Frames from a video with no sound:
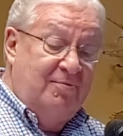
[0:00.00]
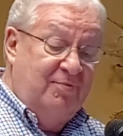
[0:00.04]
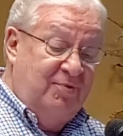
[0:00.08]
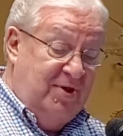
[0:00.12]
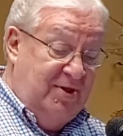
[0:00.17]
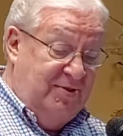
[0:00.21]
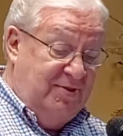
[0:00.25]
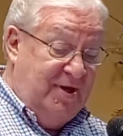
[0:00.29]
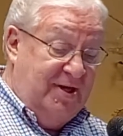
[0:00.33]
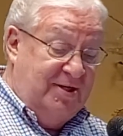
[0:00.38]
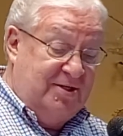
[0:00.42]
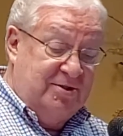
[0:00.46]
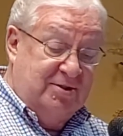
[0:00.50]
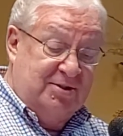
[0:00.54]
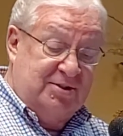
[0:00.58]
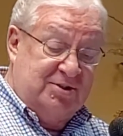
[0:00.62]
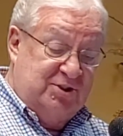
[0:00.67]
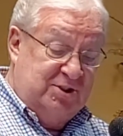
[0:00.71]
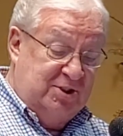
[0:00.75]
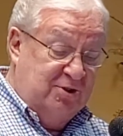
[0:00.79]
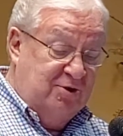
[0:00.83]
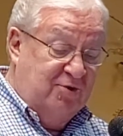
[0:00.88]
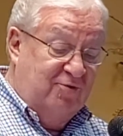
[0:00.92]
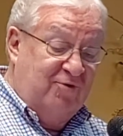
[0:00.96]
Then they took
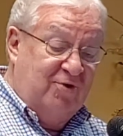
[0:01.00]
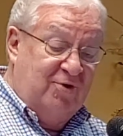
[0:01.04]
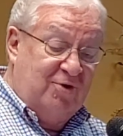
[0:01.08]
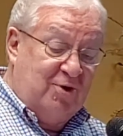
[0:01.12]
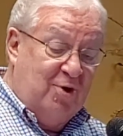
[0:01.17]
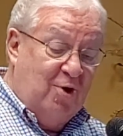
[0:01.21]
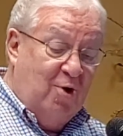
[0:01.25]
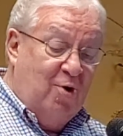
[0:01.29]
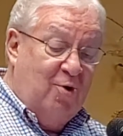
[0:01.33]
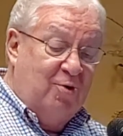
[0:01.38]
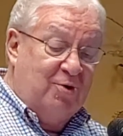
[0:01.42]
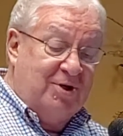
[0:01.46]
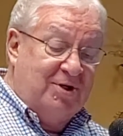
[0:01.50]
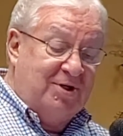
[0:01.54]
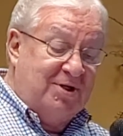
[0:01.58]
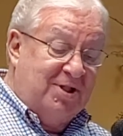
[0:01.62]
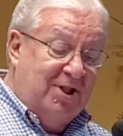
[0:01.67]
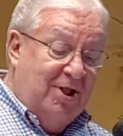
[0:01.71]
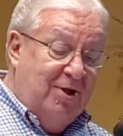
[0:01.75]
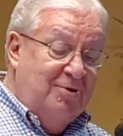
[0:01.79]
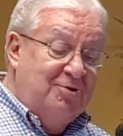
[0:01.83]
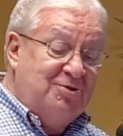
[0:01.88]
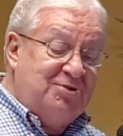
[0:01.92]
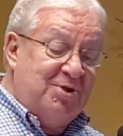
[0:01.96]
silver, gold, and
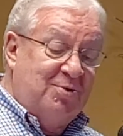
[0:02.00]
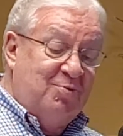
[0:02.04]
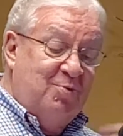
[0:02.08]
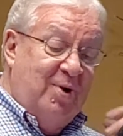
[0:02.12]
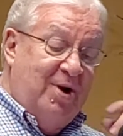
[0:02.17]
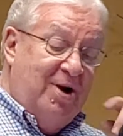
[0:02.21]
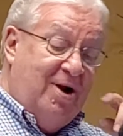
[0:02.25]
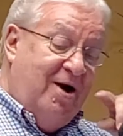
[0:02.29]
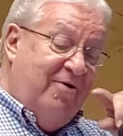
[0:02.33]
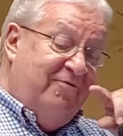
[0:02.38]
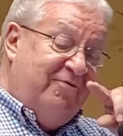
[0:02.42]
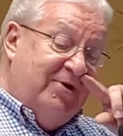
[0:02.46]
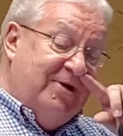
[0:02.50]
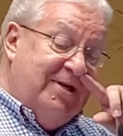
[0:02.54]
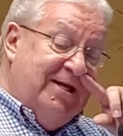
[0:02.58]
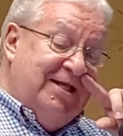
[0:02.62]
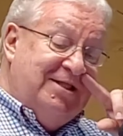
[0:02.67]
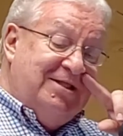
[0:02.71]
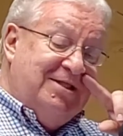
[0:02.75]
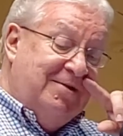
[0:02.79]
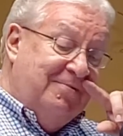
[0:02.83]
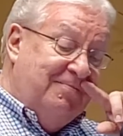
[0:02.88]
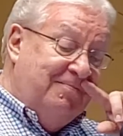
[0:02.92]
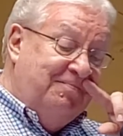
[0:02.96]
clothes and went off and
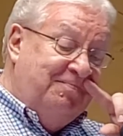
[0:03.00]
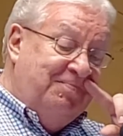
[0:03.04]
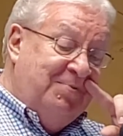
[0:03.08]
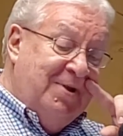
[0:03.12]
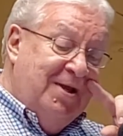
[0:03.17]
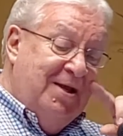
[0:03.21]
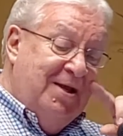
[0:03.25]
hid them.